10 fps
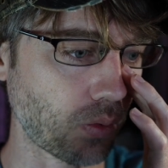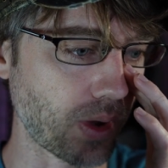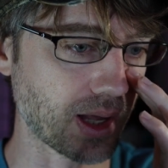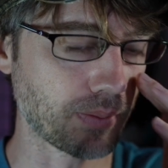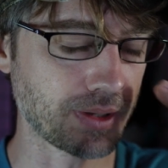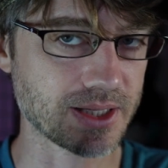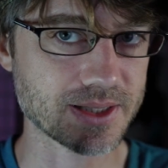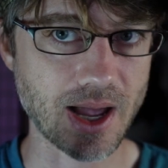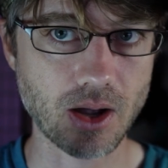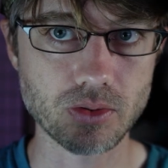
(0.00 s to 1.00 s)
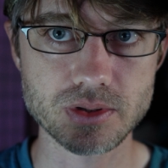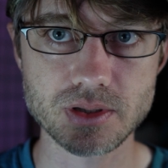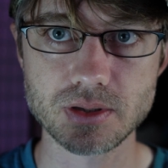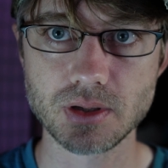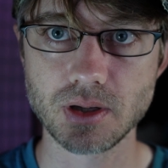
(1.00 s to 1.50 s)
wake up in this
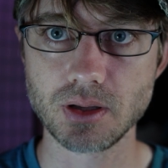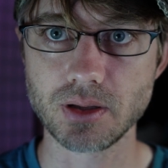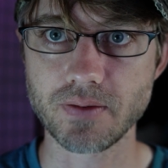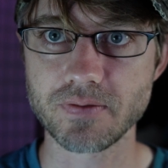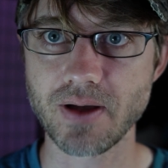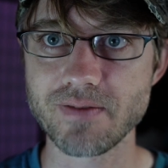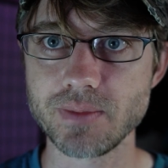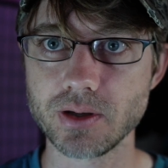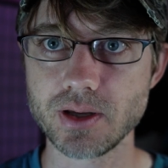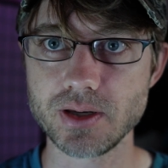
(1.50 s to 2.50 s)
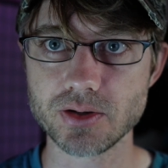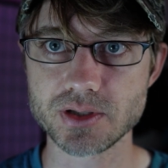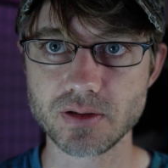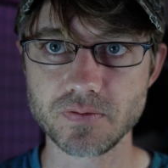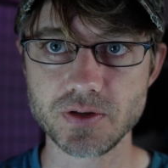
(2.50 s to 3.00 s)
house like 5 million years
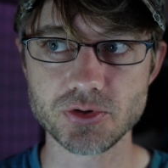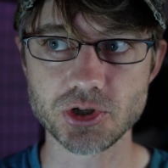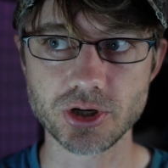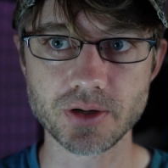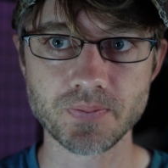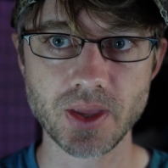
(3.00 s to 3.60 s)
in the future,